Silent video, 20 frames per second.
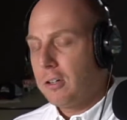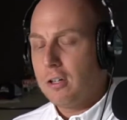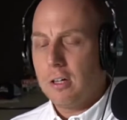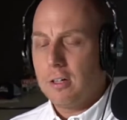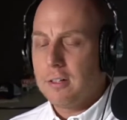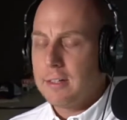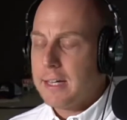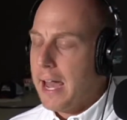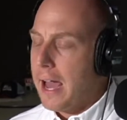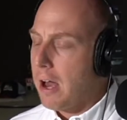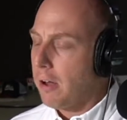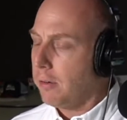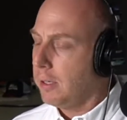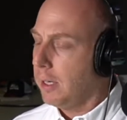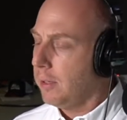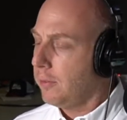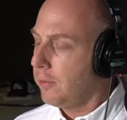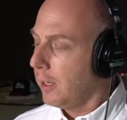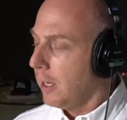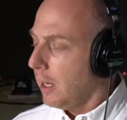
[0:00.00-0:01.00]
good
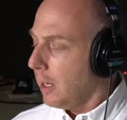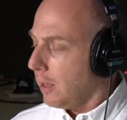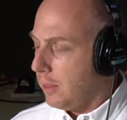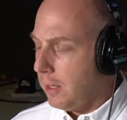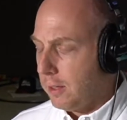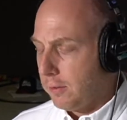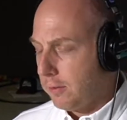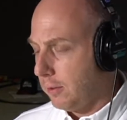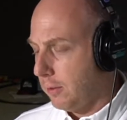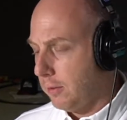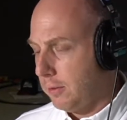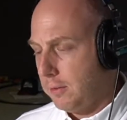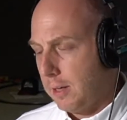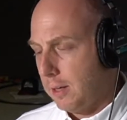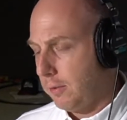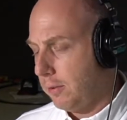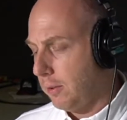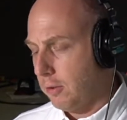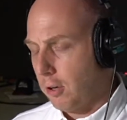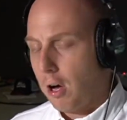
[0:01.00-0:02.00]
countenance. This is
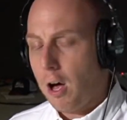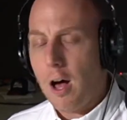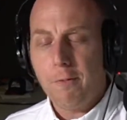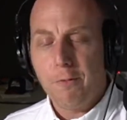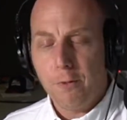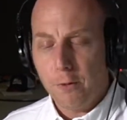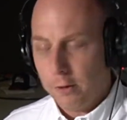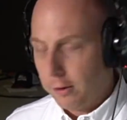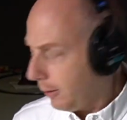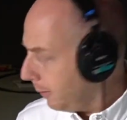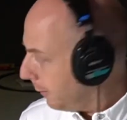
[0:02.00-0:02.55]
this is awful."